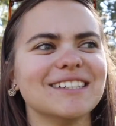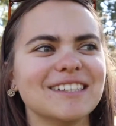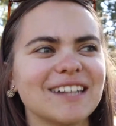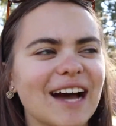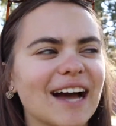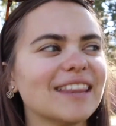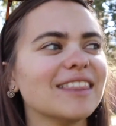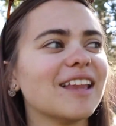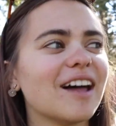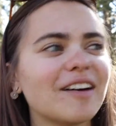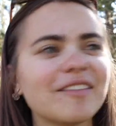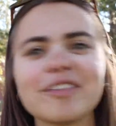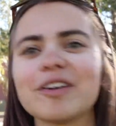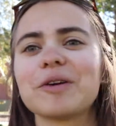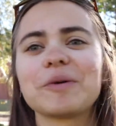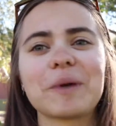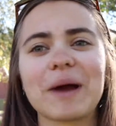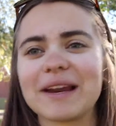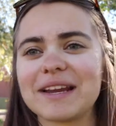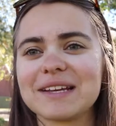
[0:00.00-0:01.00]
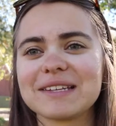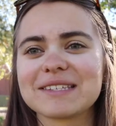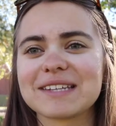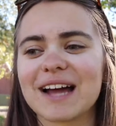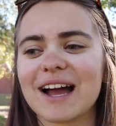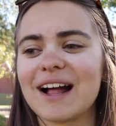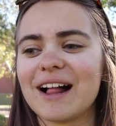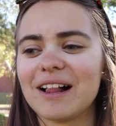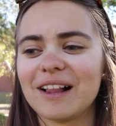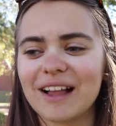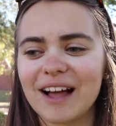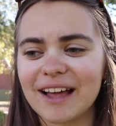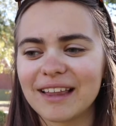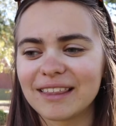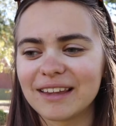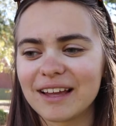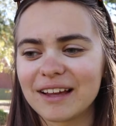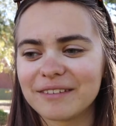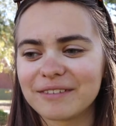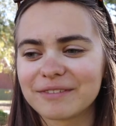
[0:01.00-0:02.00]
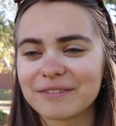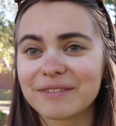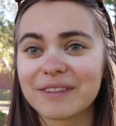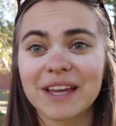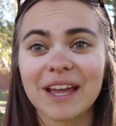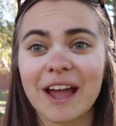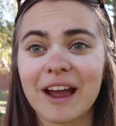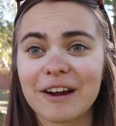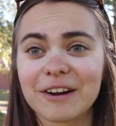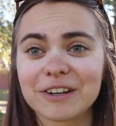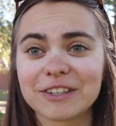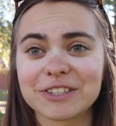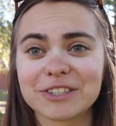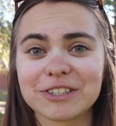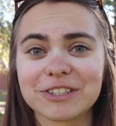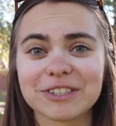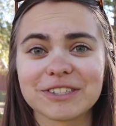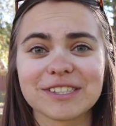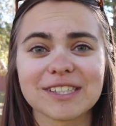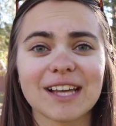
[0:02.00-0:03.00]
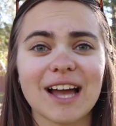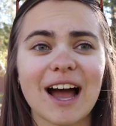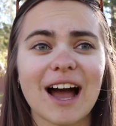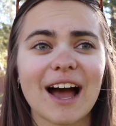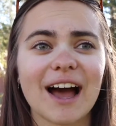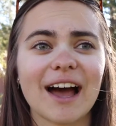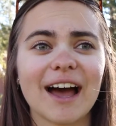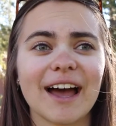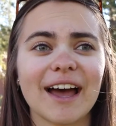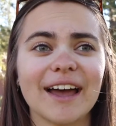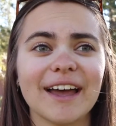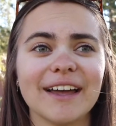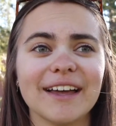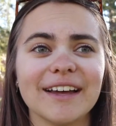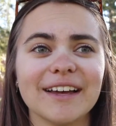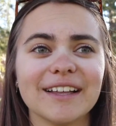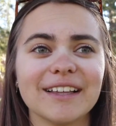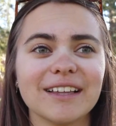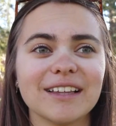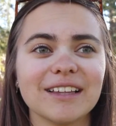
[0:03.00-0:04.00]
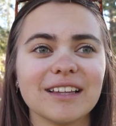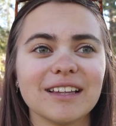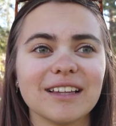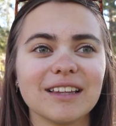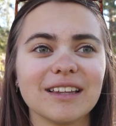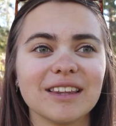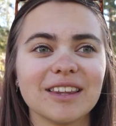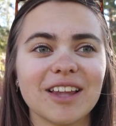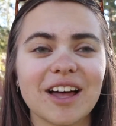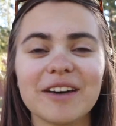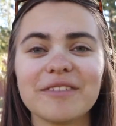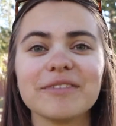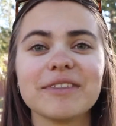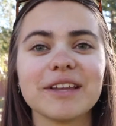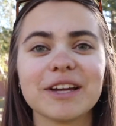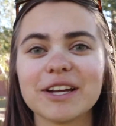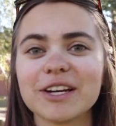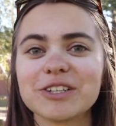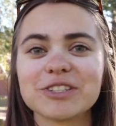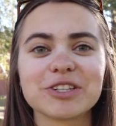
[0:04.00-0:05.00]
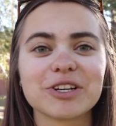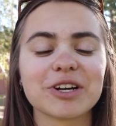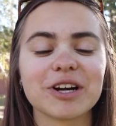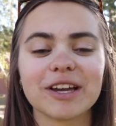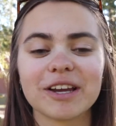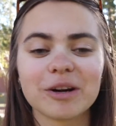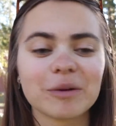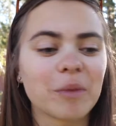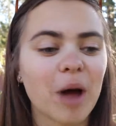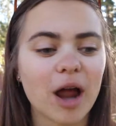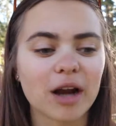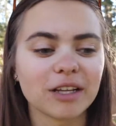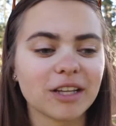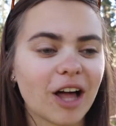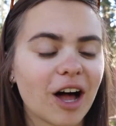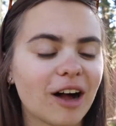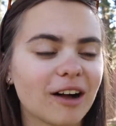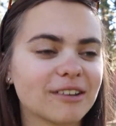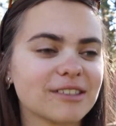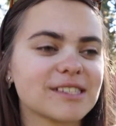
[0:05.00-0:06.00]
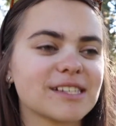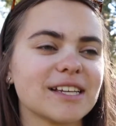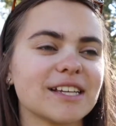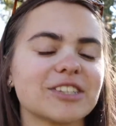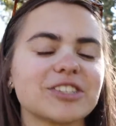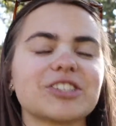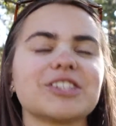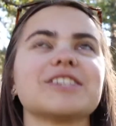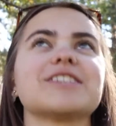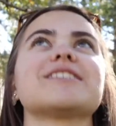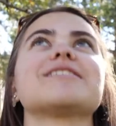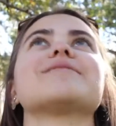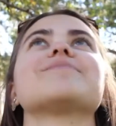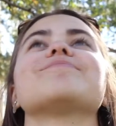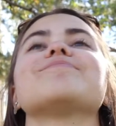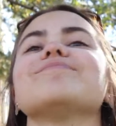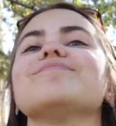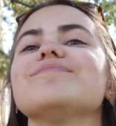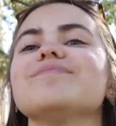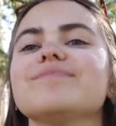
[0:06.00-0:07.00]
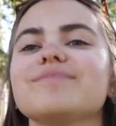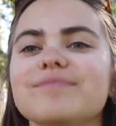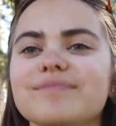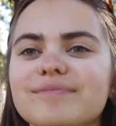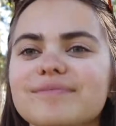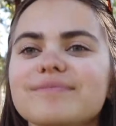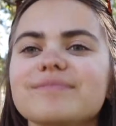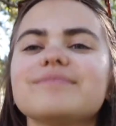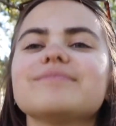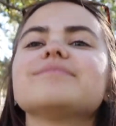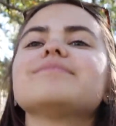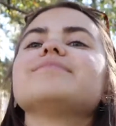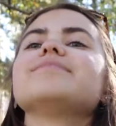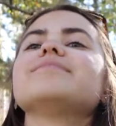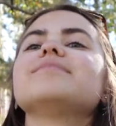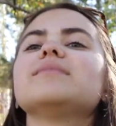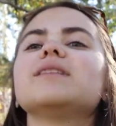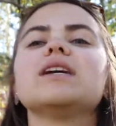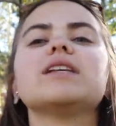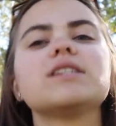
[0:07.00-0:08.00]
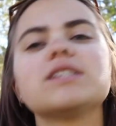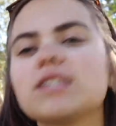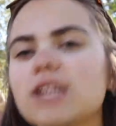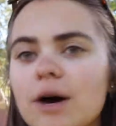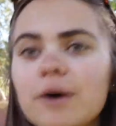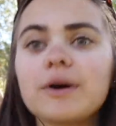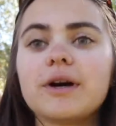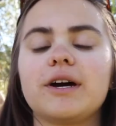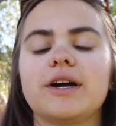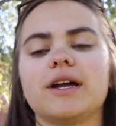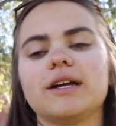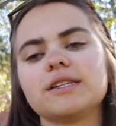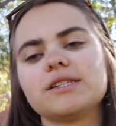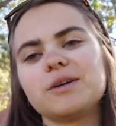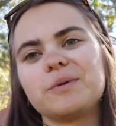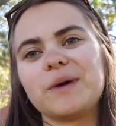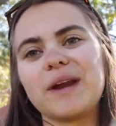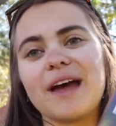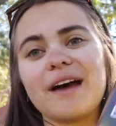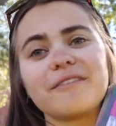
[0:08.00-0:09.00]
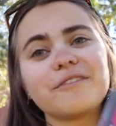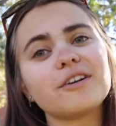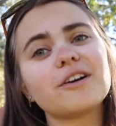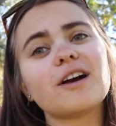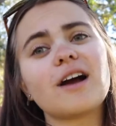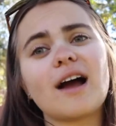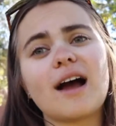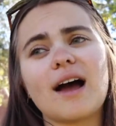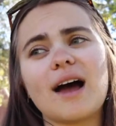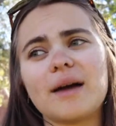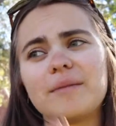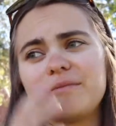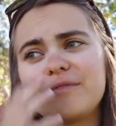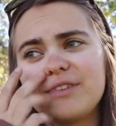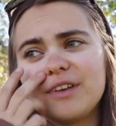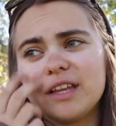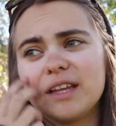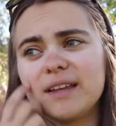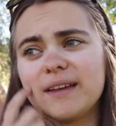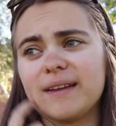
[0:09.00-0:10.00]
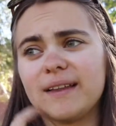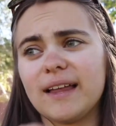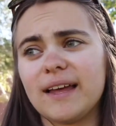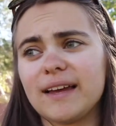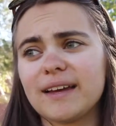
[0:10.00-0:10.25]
I love her writing style. I love the characters. I love the inner monologues. It's so good. And so whenever I'm feeling